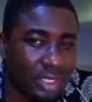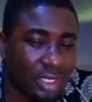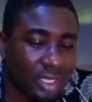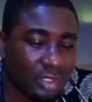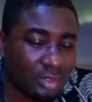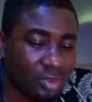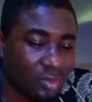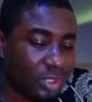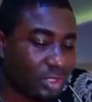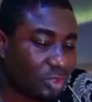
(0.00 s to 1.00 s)
And so
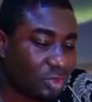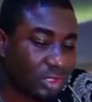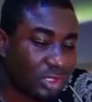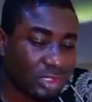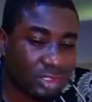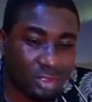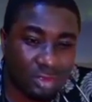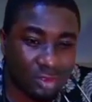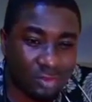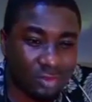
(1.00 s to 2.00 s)
once the two kidneys shut
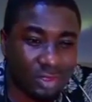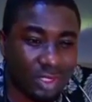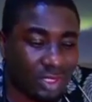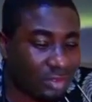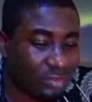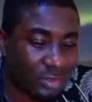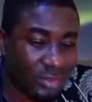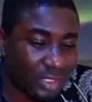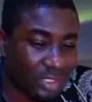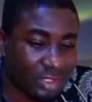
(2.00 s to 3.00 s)
off, the
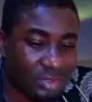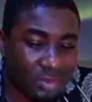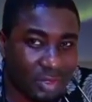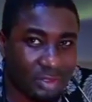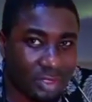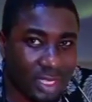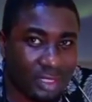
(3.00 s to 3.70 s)
person is just prepared to die.